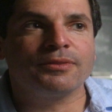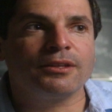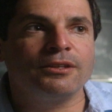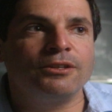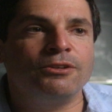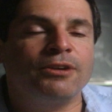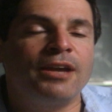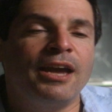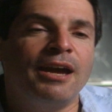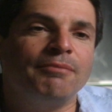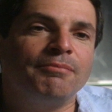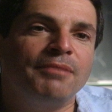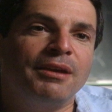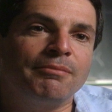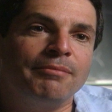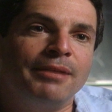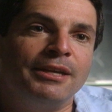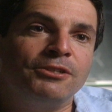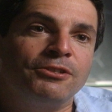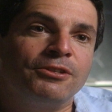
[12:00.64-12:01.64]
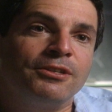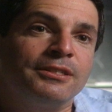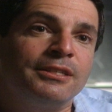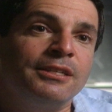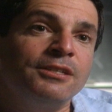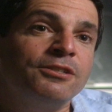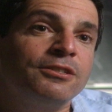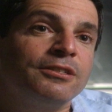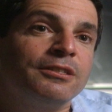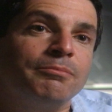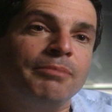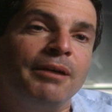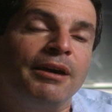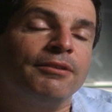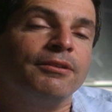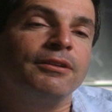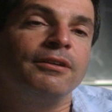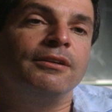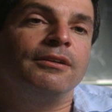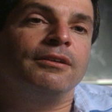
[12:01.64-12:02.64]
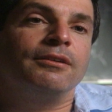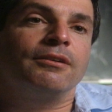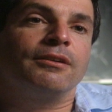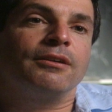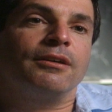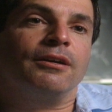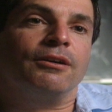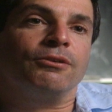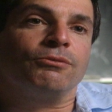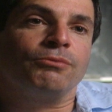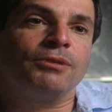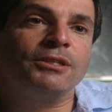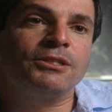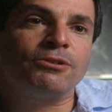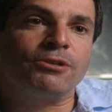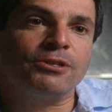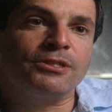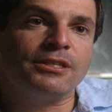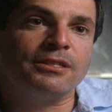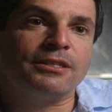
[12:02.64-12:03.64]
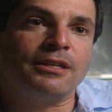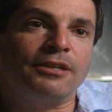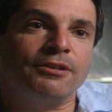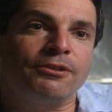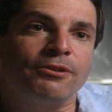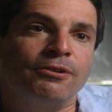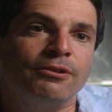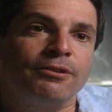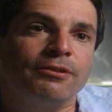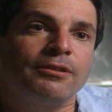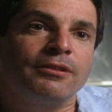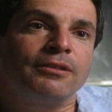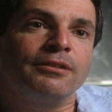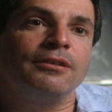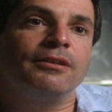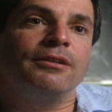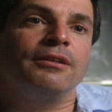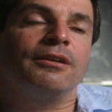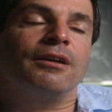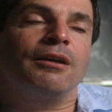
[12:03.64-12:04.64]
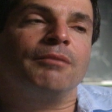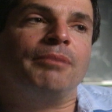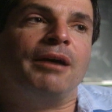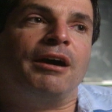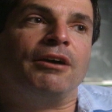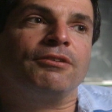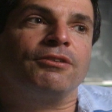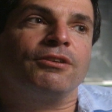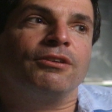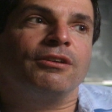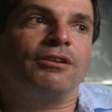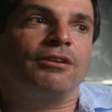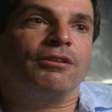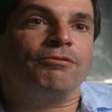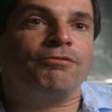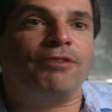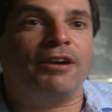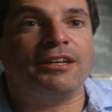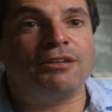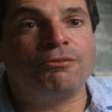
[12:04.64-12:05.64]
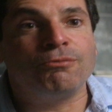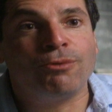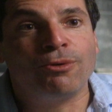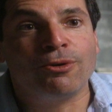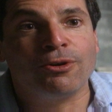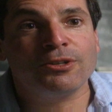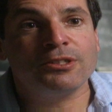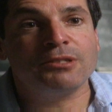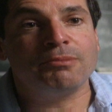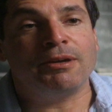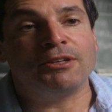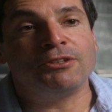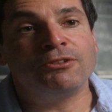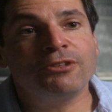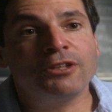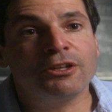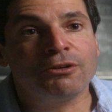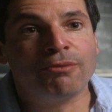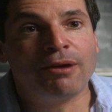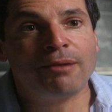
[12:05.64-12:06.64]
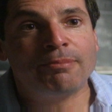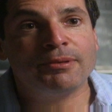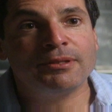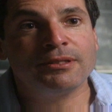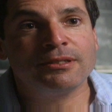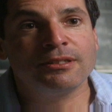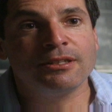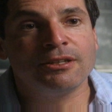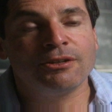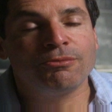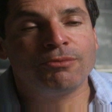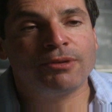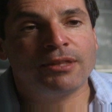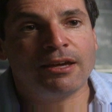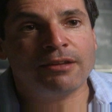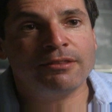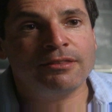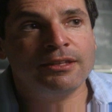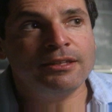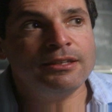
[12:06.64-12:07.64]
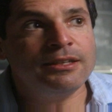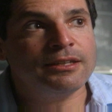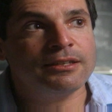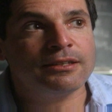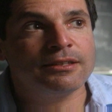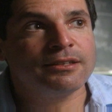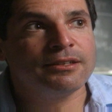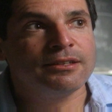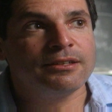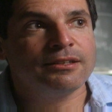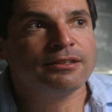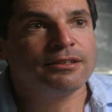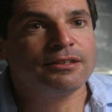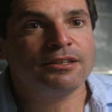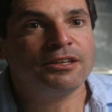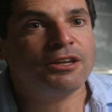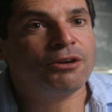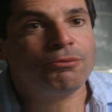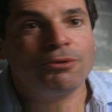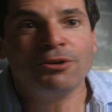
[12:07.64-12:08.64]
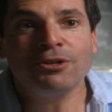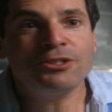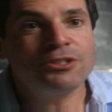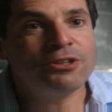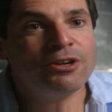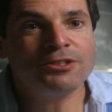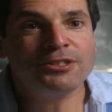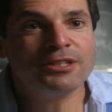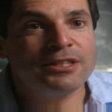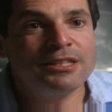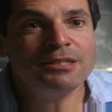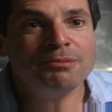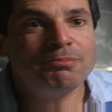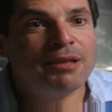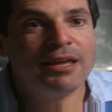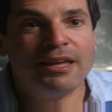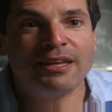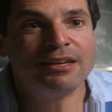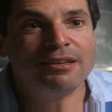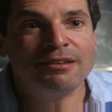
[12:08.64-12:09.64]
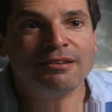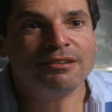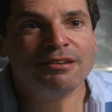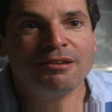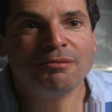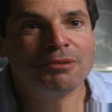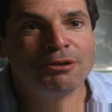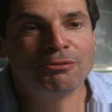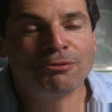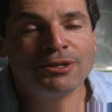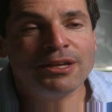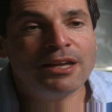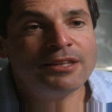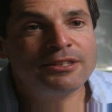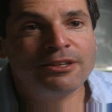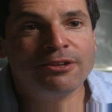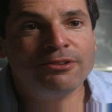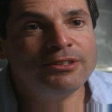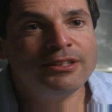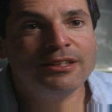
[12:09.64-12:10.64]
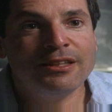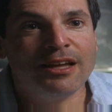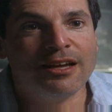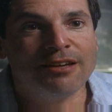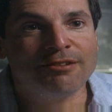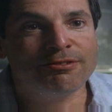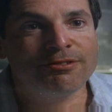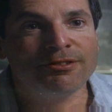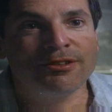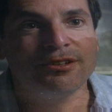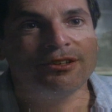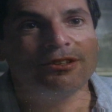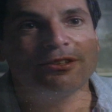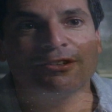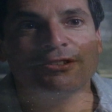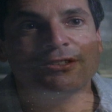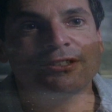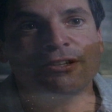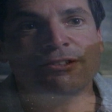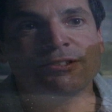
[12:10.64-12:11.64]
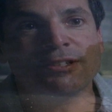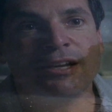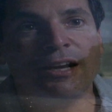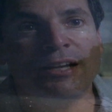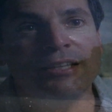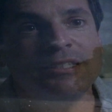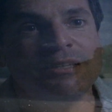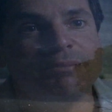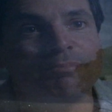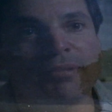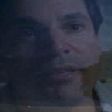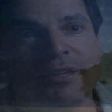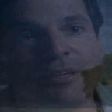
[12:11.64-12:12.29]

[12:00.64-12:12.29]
You can't make major decisions about uh, resources on Earth, about fighting wars, about nuclear weapons, without thinking, you know, we're in charge of this planet, but we're not the only life. There's those guys up